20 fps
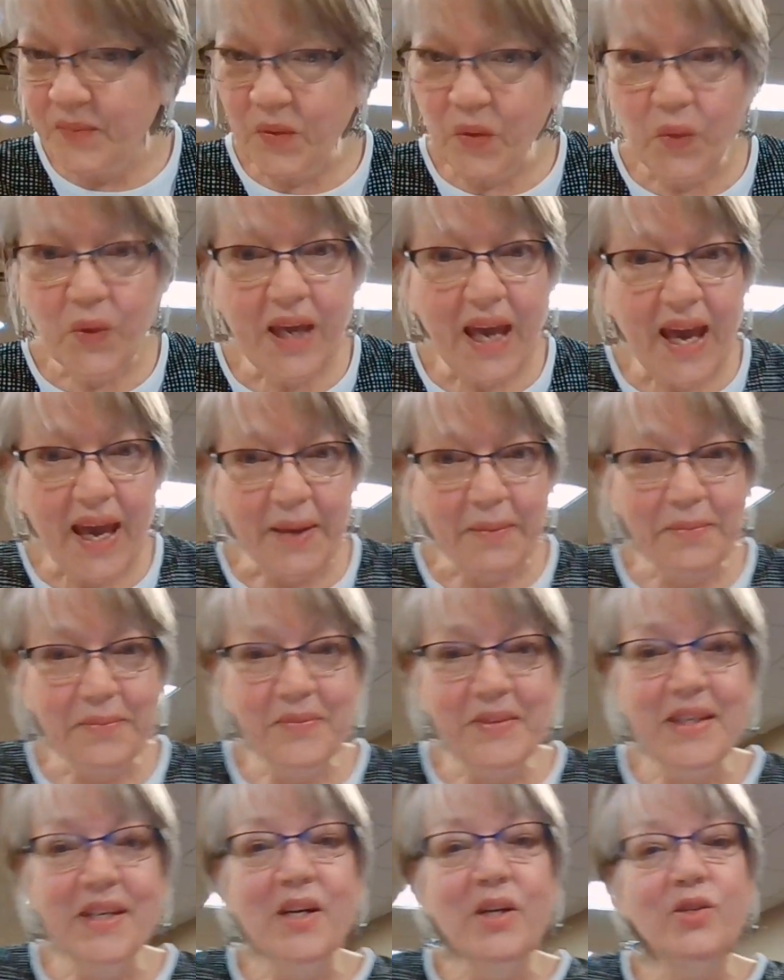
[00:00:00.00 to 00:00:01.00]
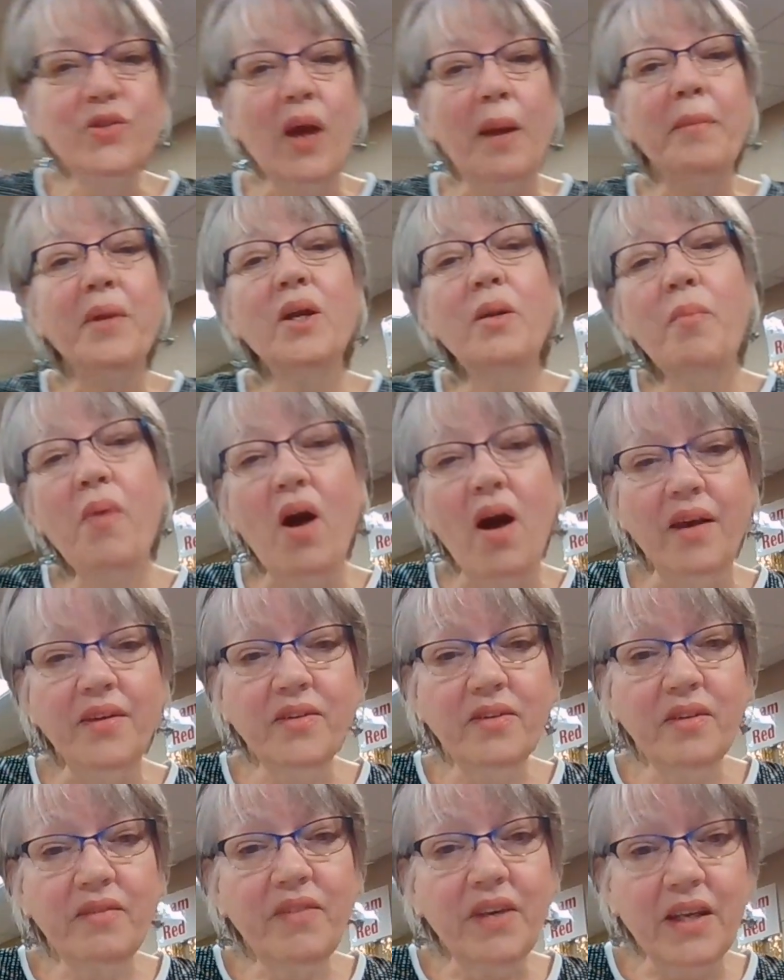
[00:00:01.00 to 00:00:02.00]
Okay, so I'm going to
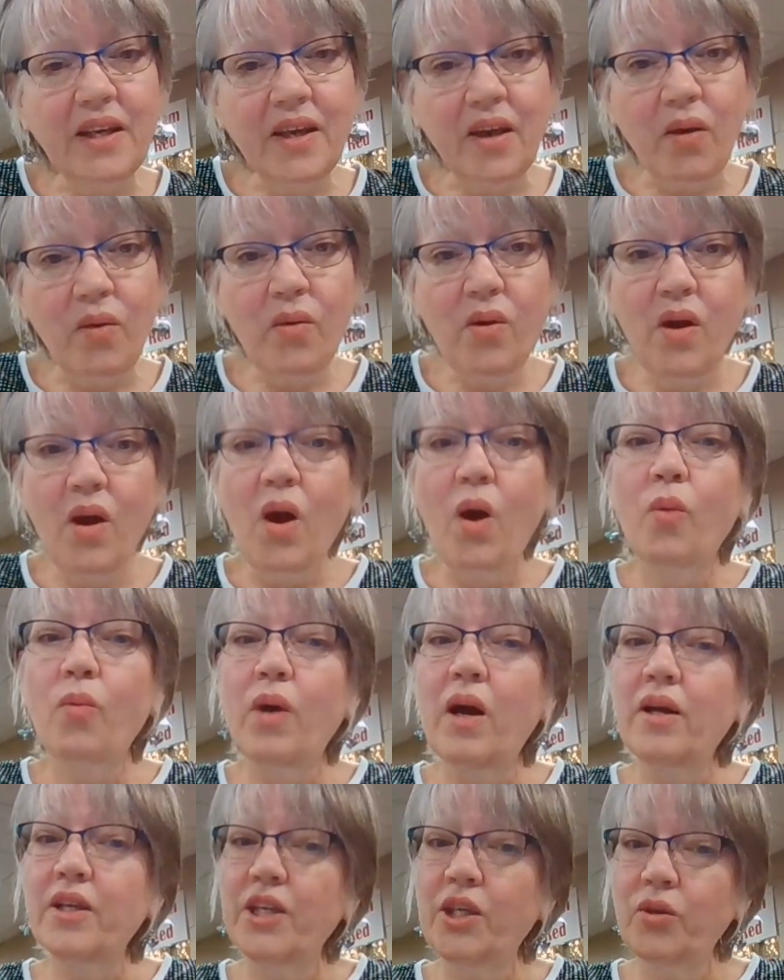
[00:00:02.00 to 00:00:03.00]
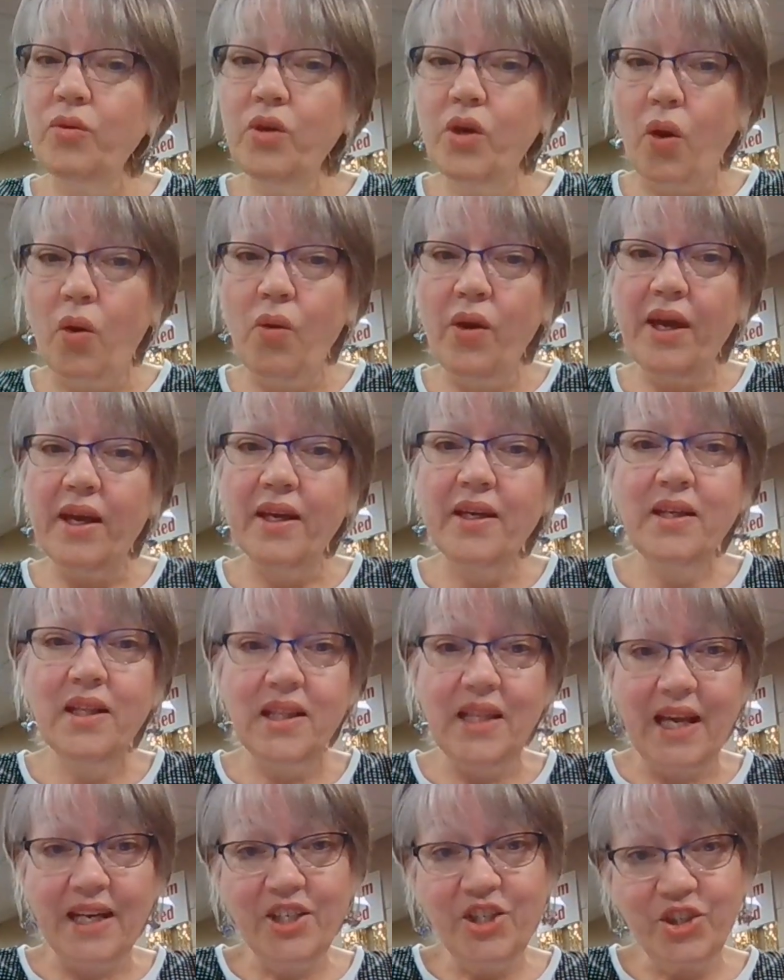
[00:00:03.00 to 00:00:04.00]
pause the video while you go and
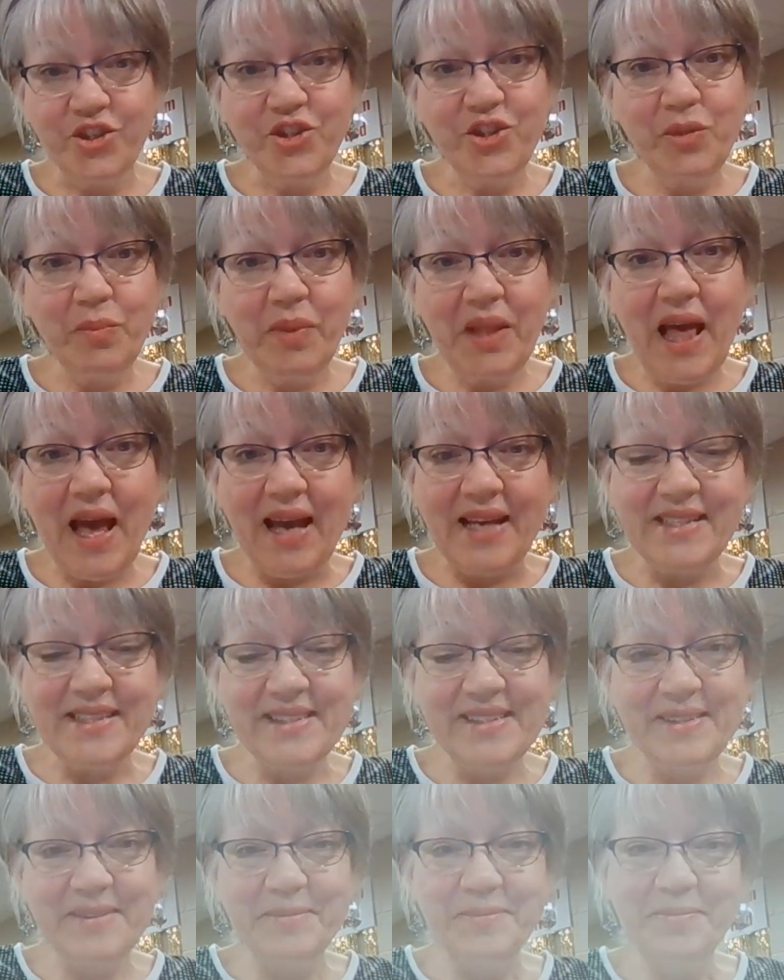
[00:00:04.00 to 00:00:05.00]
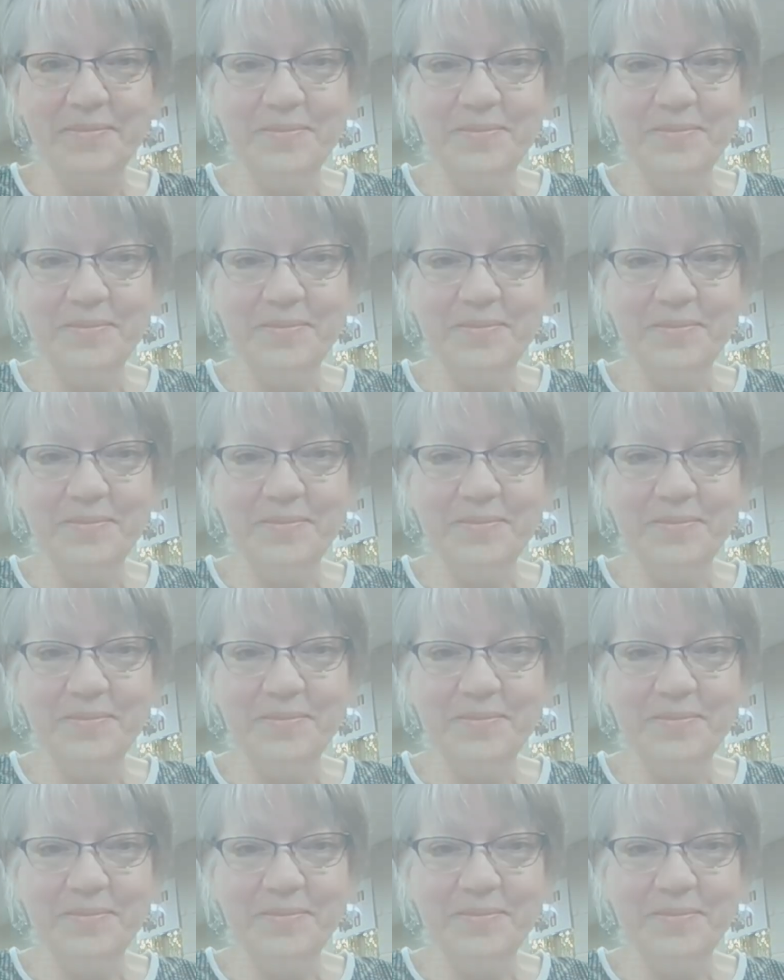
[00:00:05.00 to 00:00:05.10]
collect your supplies.